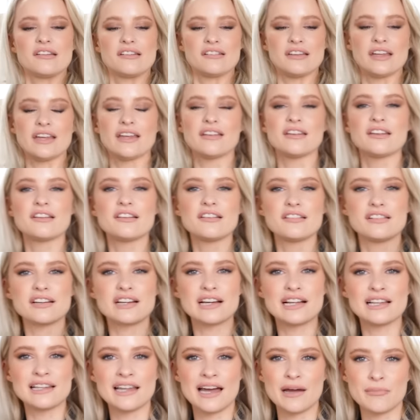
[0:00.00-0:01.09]
is the this is the
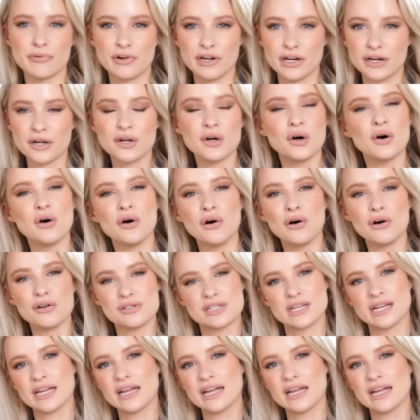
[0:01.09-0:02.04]
Calabria Court.